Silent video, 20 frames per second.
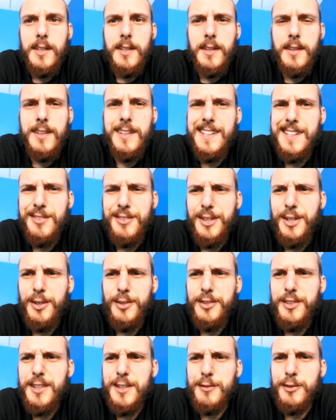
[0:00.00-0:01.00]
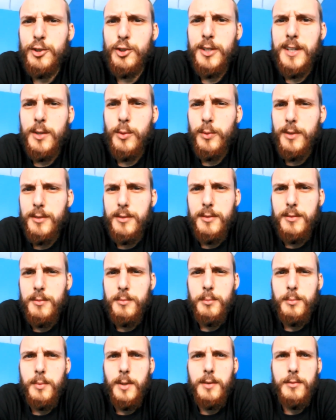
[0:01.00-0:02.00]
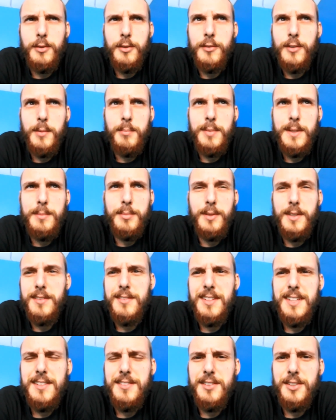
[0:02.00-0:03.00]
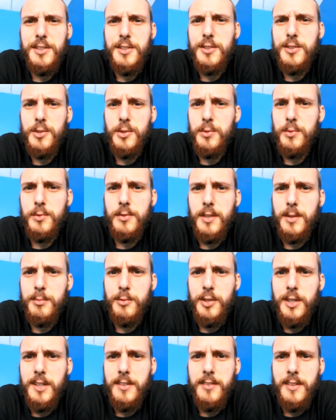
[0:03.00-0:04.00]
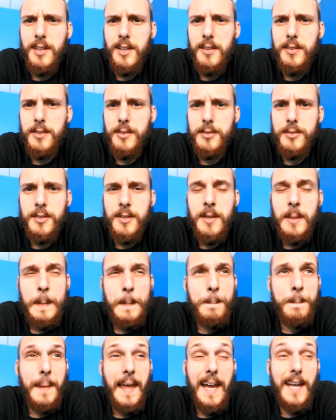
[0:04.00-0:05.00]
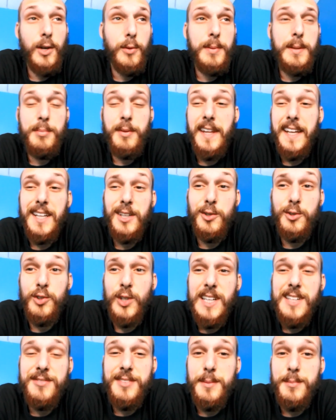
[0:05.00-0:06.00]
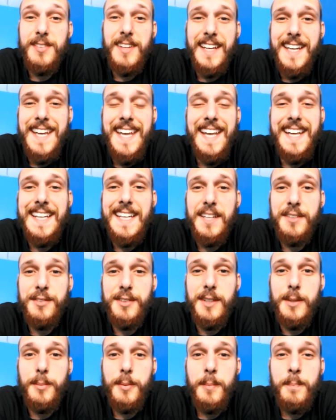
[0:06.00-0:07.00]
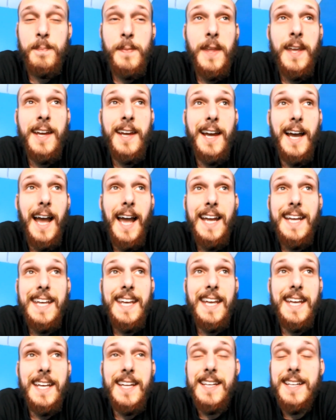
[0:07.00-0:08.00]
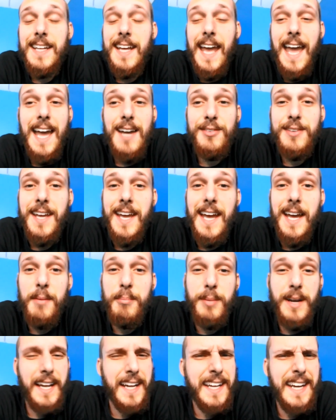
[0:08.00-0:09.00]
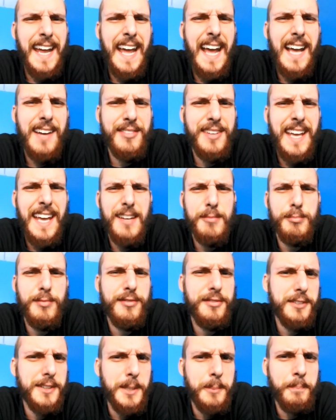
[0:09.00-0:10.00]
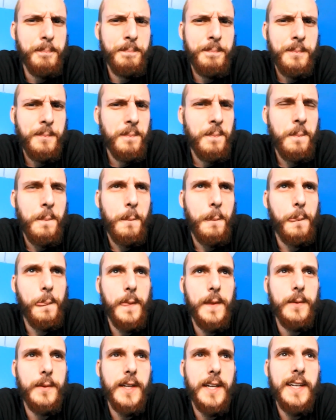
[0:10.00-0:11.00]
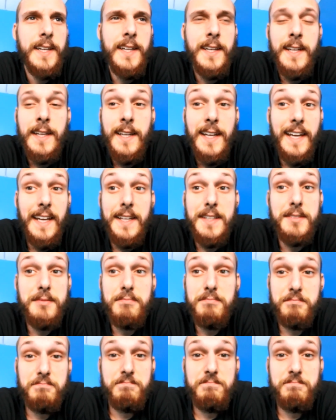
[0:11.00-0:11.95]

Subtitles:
the difficulty of a trick when for some people it's easier to do some tricks than others? I know people that can do tray flips that can't kick flip. I can't half cab, but I can half cab flip, okay? And